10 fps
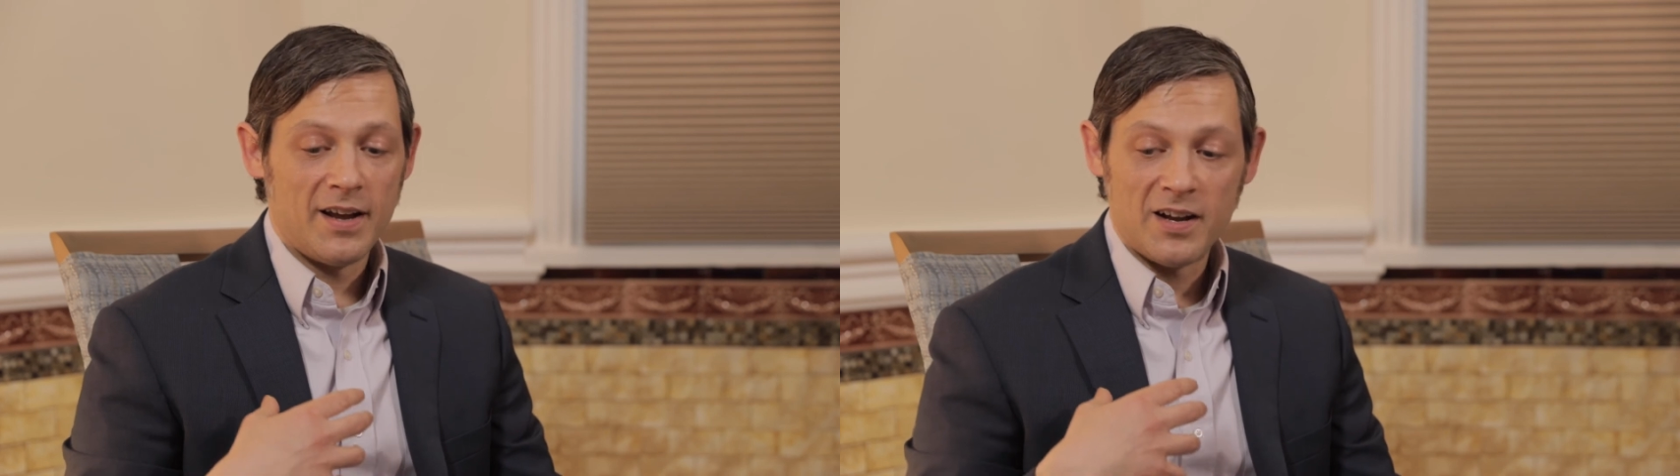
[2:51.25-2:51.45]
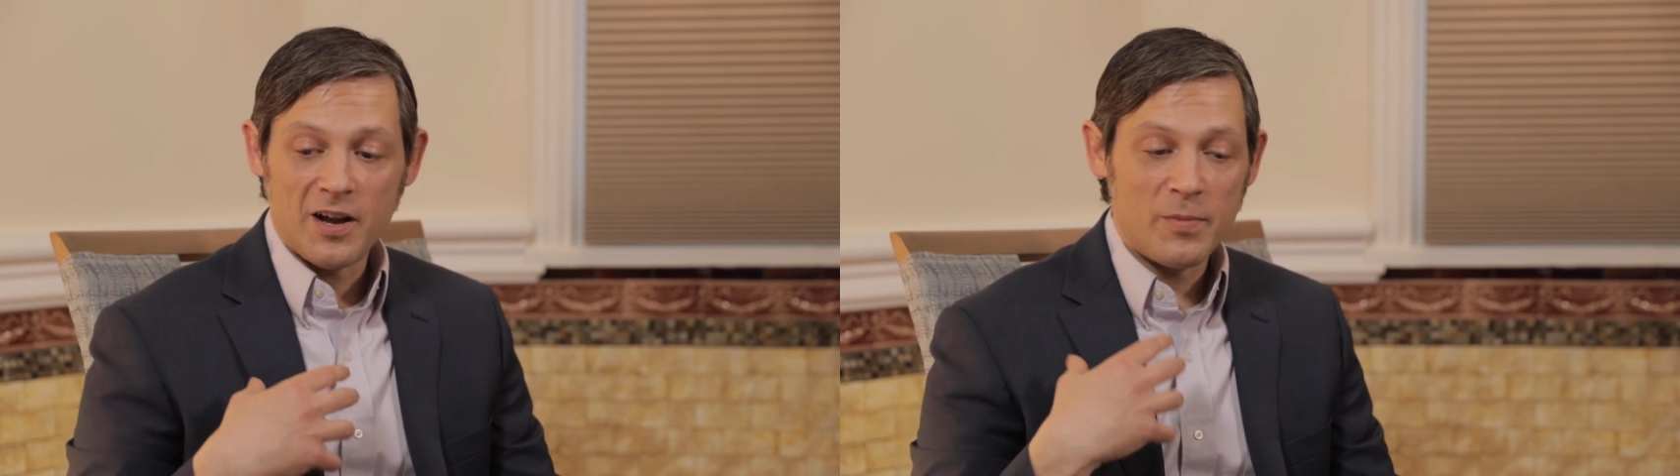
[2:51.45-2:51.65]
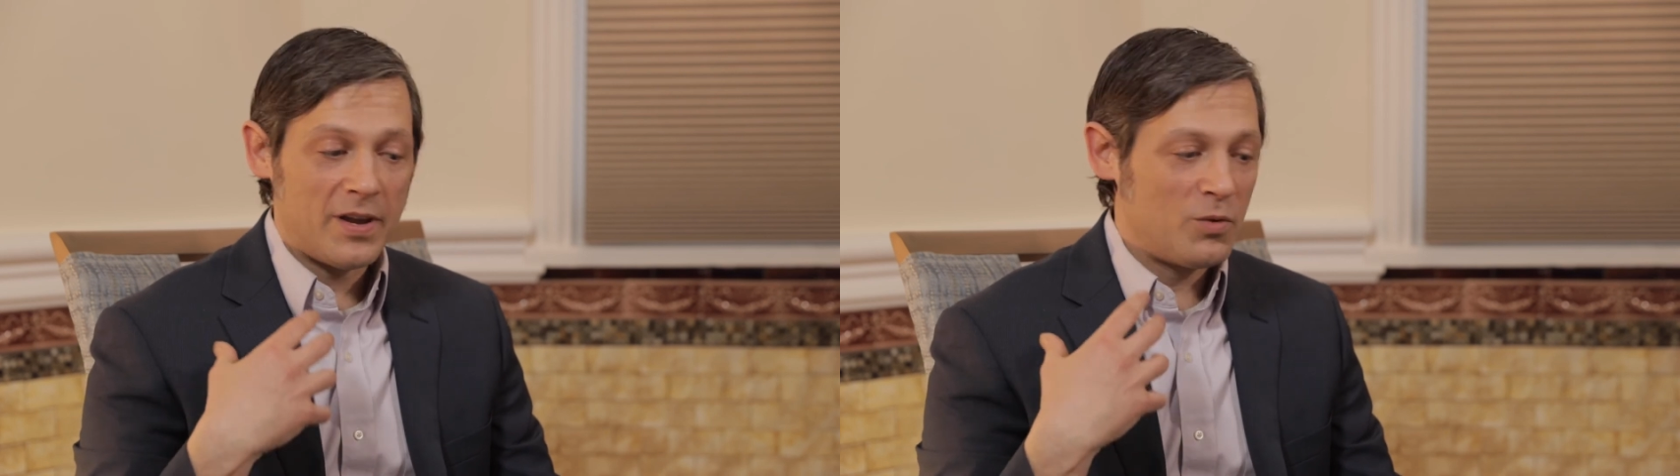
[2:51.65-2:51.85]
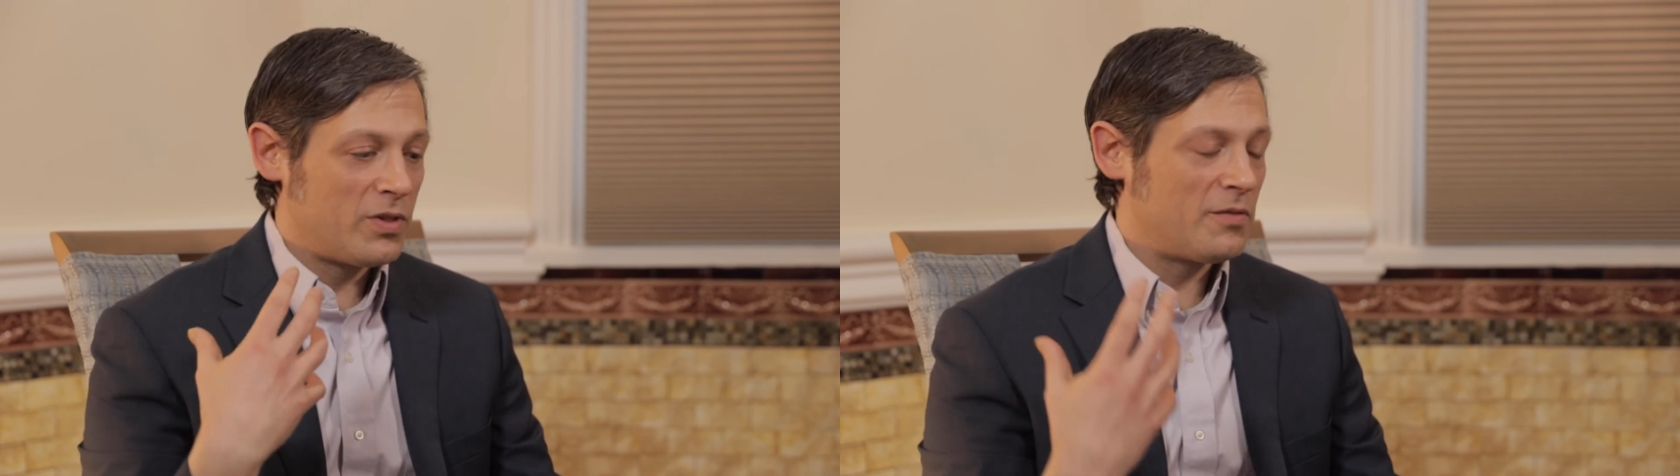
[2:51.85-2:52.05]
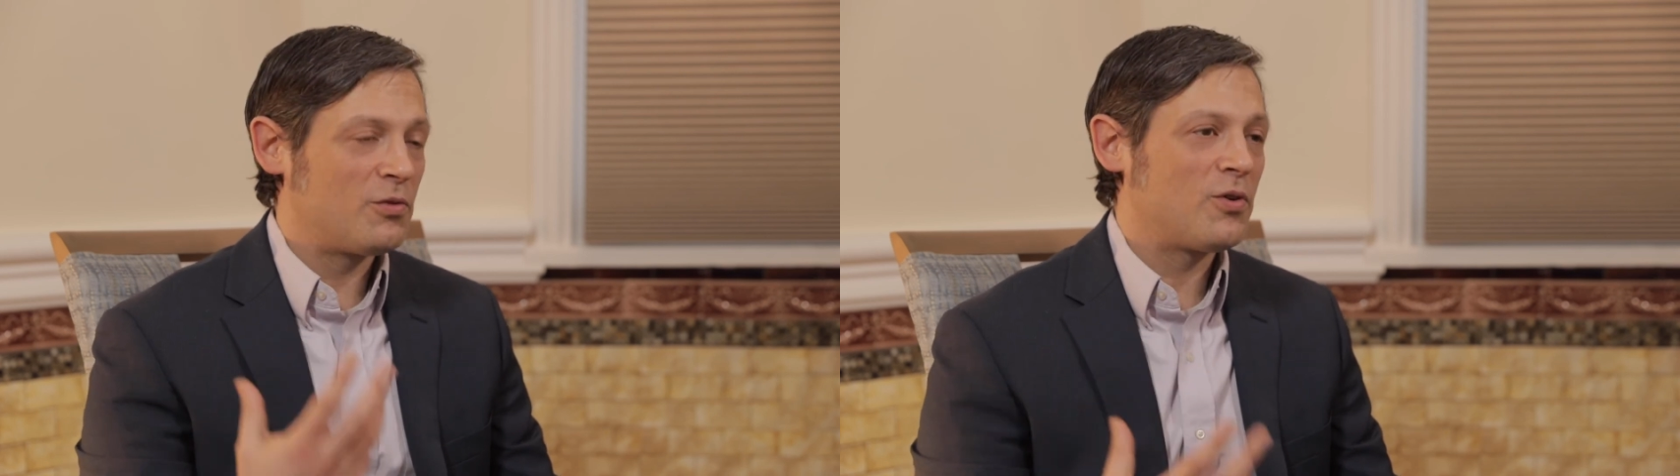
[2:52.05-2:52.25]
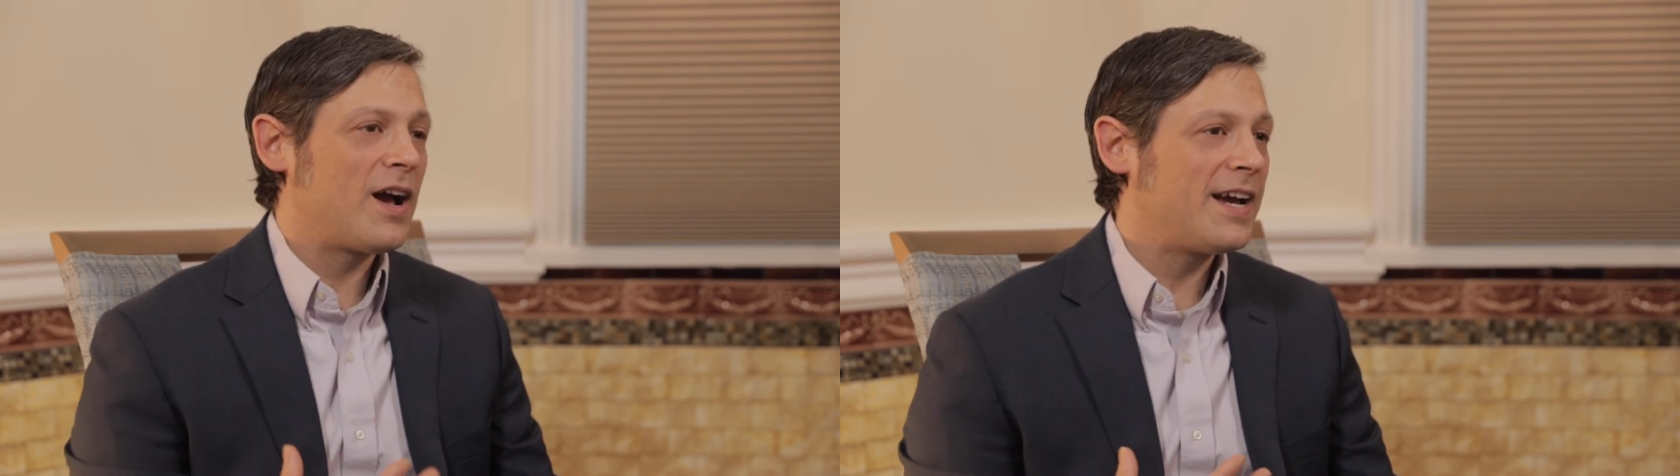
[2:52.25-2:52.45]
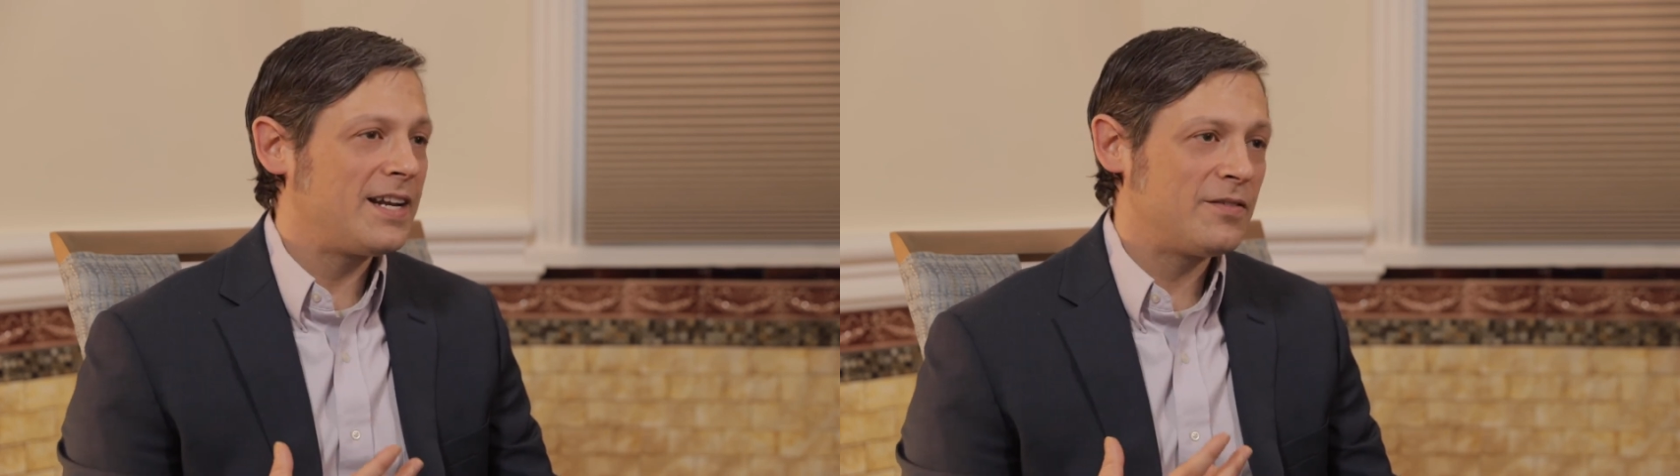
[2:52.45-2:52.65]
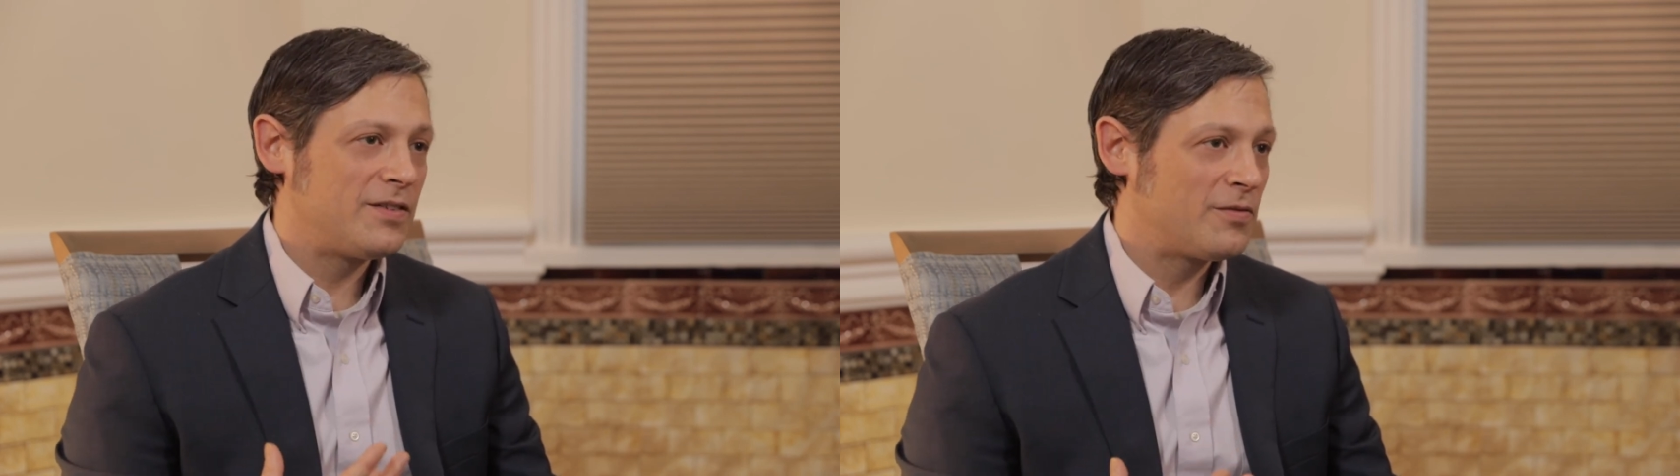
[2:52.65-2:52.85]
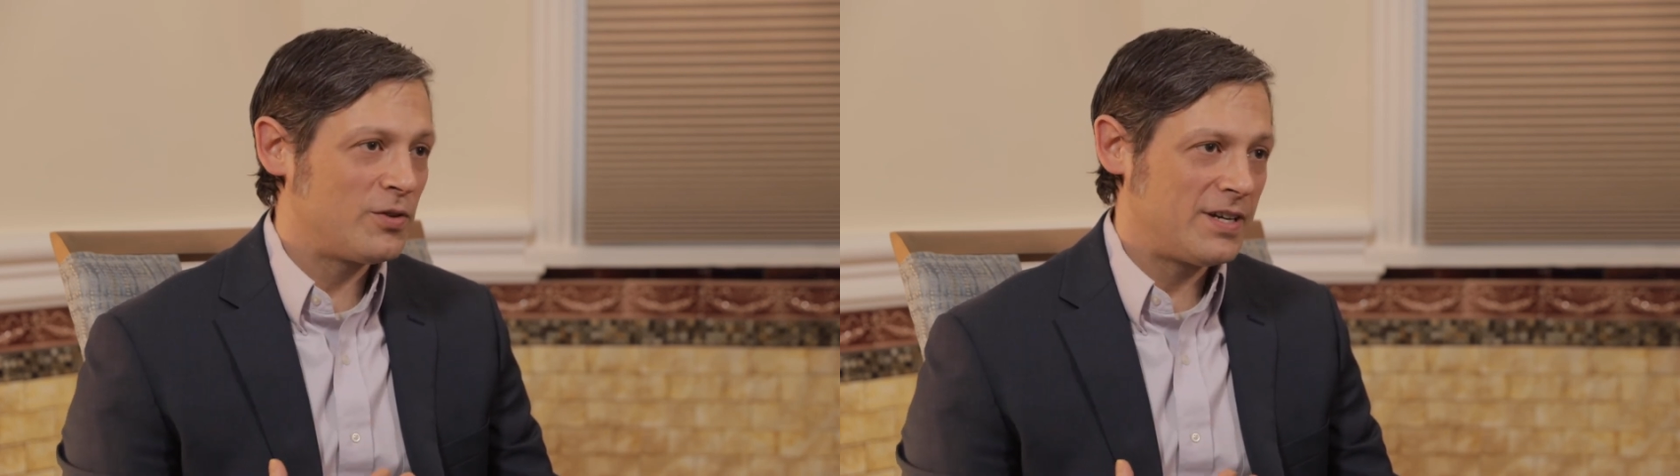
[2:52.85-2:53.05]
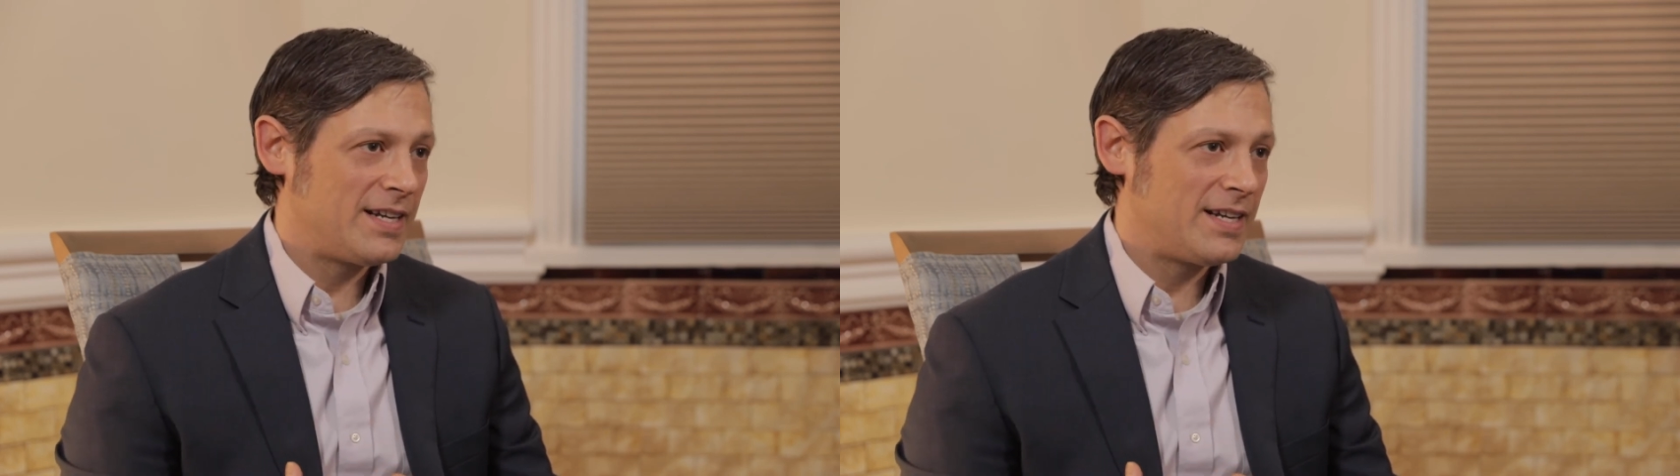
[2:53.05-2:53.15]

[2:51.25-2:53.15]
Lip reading: come in with a variety of different